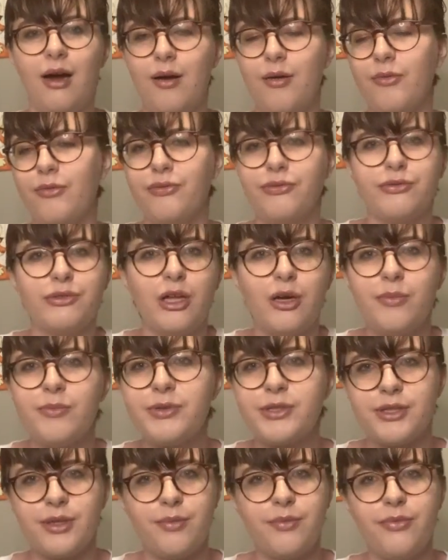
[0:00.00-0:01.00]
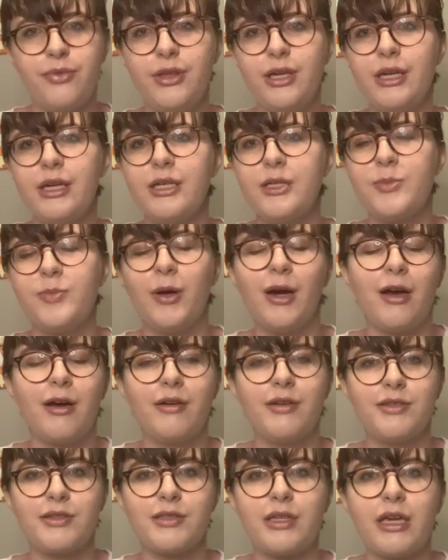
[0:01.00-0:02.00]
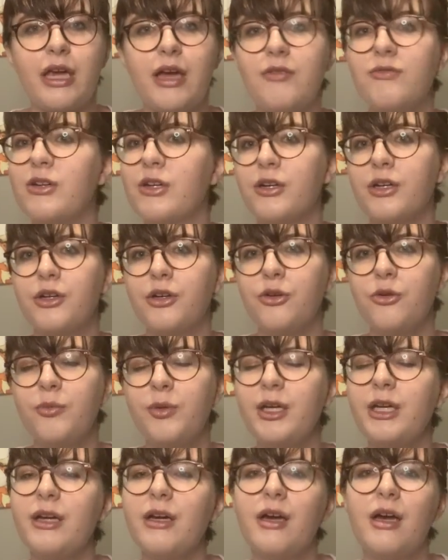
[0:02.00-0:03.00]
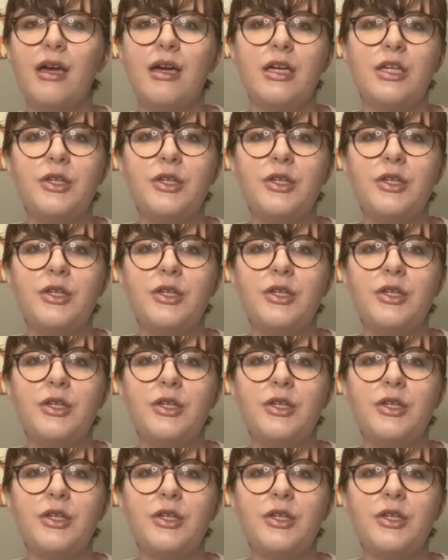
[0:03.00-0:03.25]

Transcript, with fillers: flub some things, but honestly, if you're a newbie,